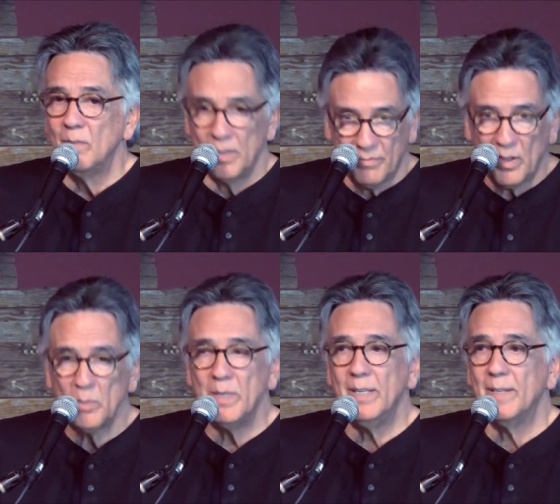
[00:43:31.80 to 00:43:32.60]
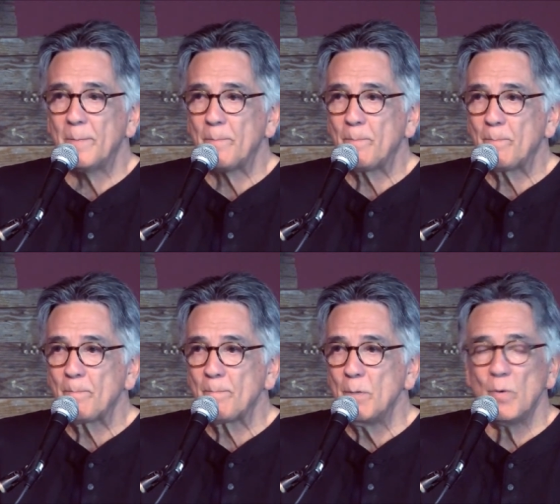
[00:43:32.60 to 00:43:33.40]
You want to follow me?
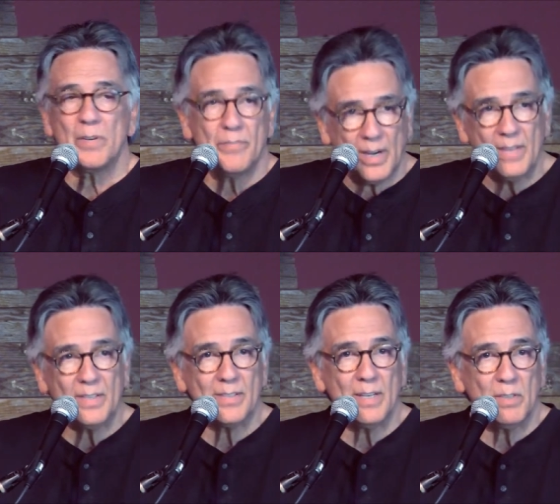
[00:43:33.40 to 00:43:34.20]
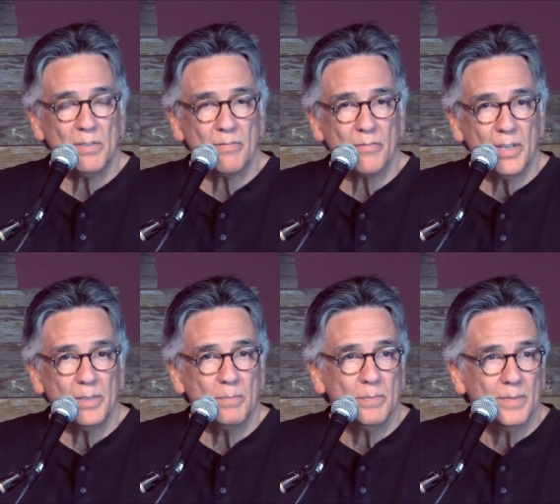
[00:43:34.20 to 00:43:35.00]
Do you want to find this level of
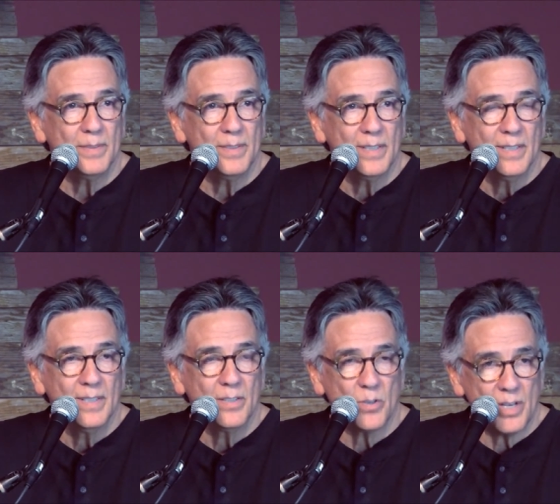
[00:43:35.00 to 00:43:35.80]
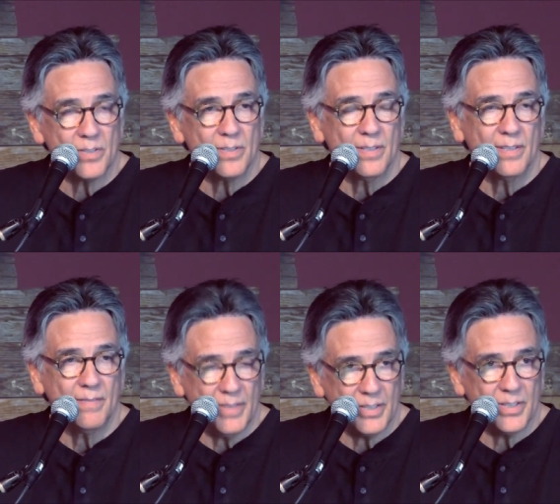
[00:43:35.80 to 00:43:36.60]
freedom, trust,
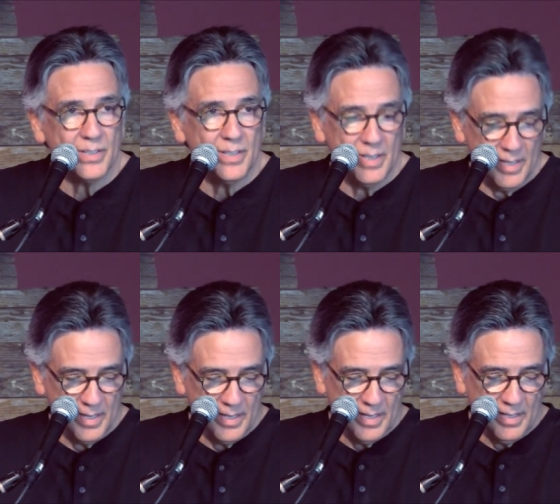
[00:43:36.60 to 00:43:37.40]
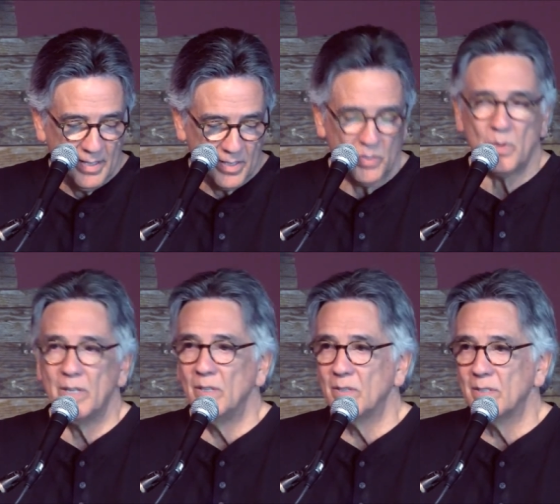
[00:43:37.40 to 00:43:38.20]
conviction? This is
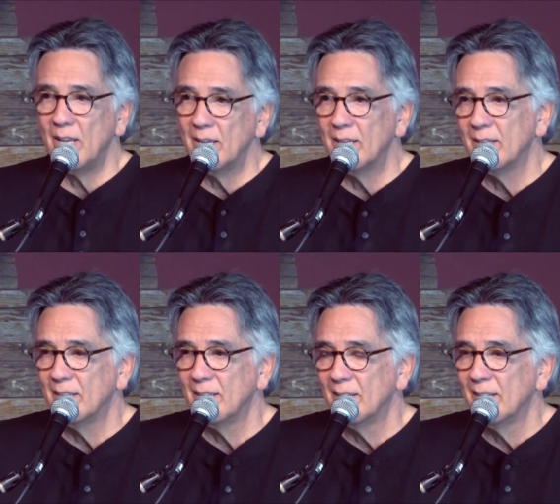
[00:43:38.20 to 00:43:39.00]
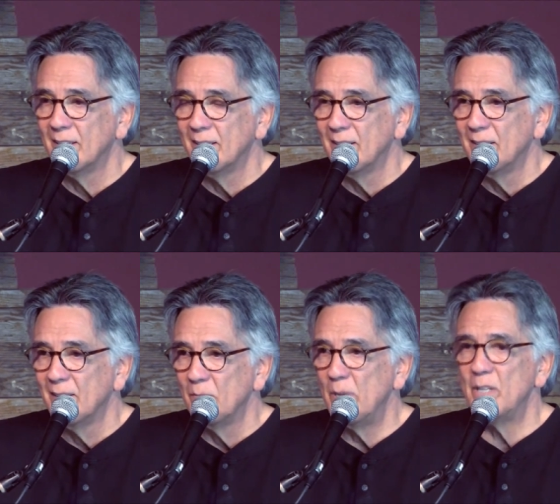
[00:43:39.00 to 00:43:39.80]
what it looks like.
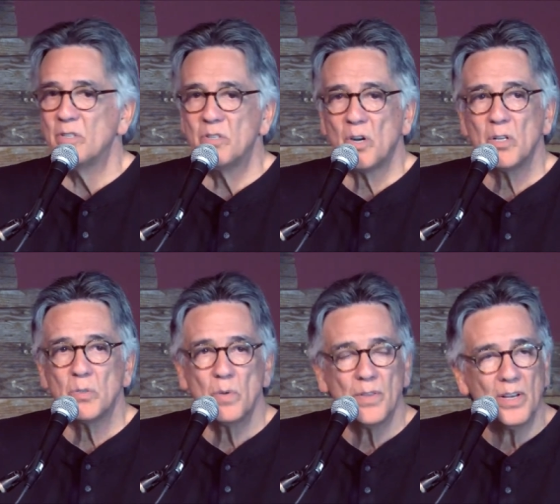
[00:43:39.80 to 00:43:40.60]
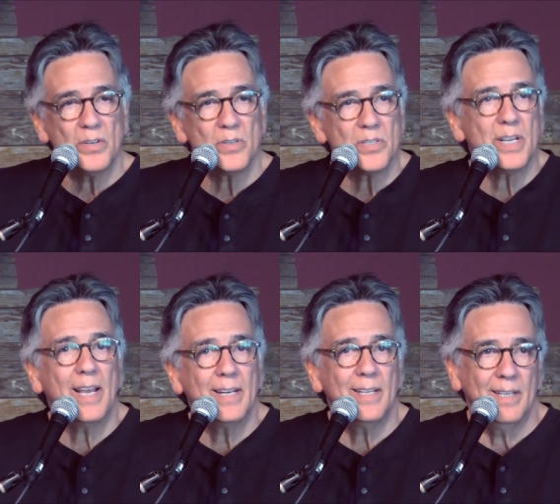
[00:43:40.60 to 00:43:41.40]
But it starts with
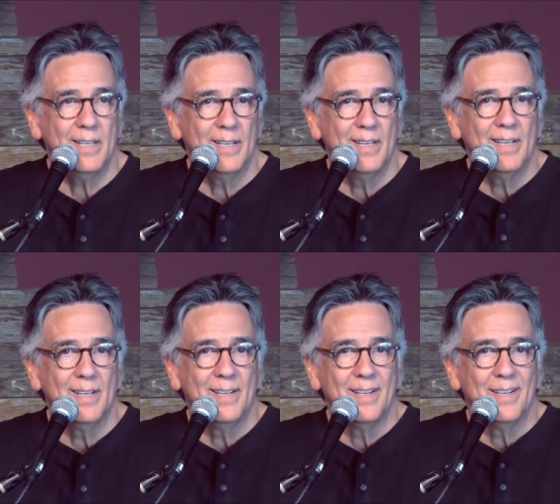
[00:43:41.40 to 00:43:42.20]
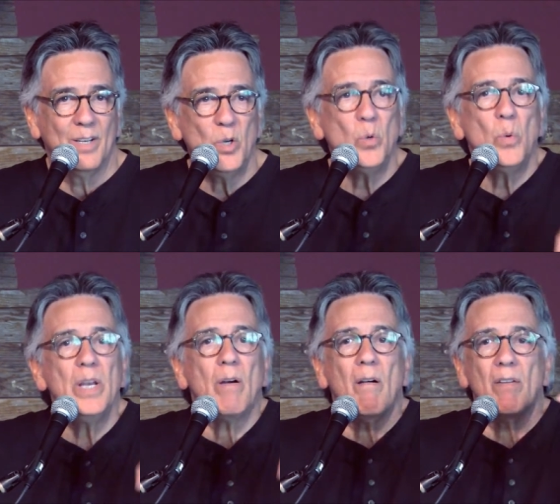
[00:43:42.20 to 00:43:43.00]
understanding who
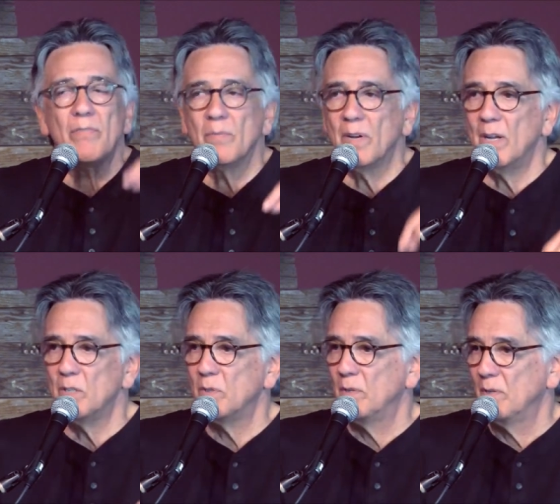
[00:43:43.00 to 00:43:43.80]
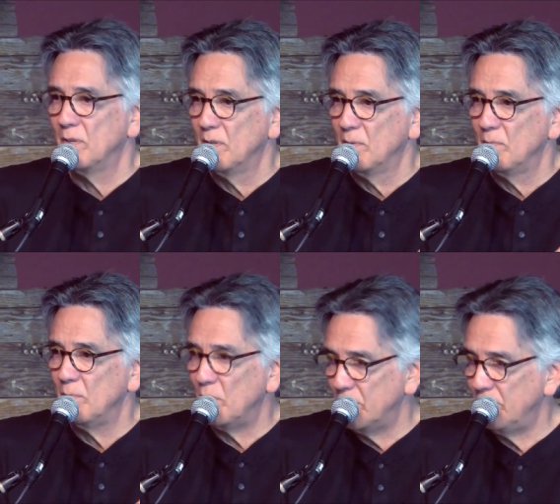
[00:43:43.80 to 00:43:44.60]
we are from God's
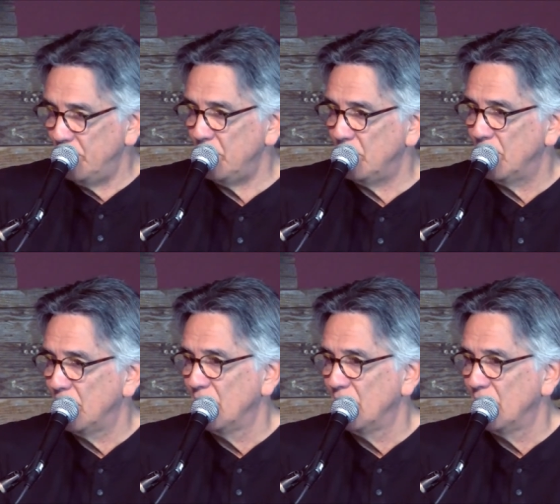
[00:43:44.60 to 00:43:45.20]
point of view.